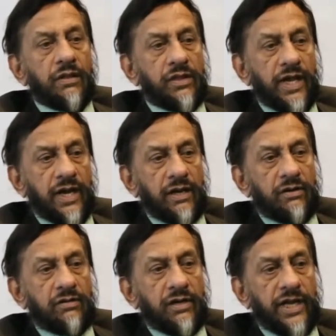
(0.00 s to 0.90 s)

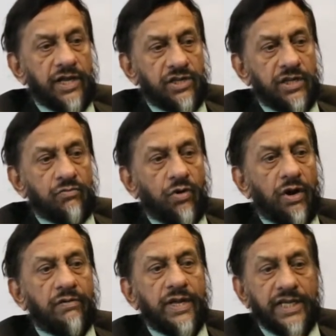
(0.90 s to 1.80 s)
that gets
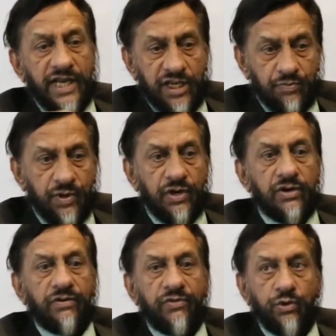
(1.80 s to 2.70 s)
involved as expert
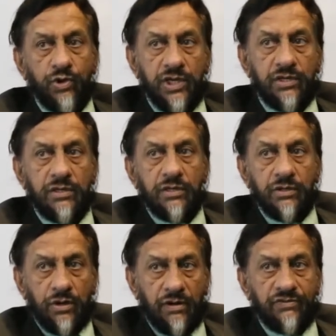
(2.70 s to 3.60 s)
reviewers
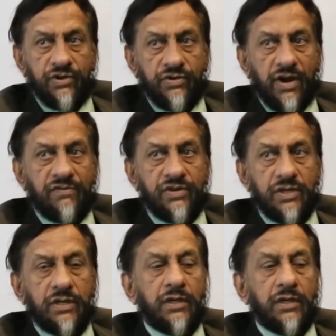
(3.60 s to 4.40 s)
of the drafts,